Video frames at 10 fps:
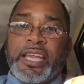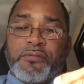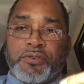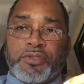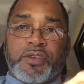
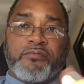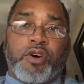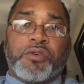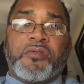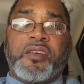levels of
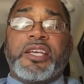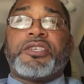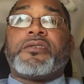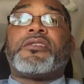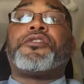
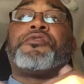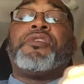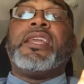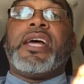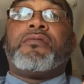motivation. The
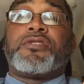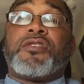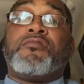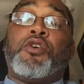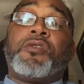three levels
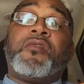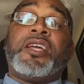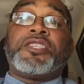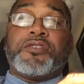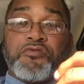of
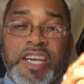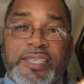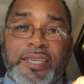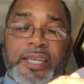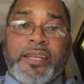motivation.
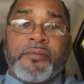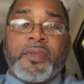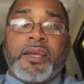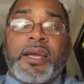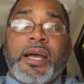Recently,
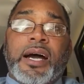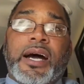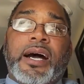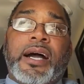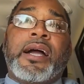
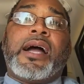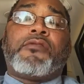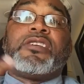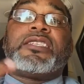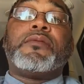I
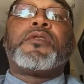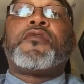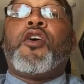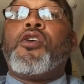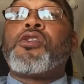received a
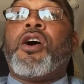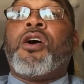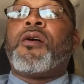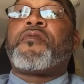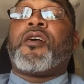phone
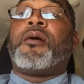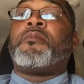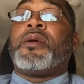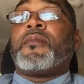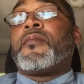call
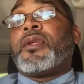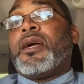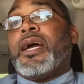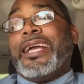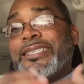from
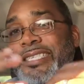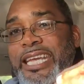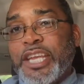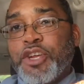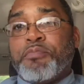a
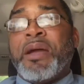senior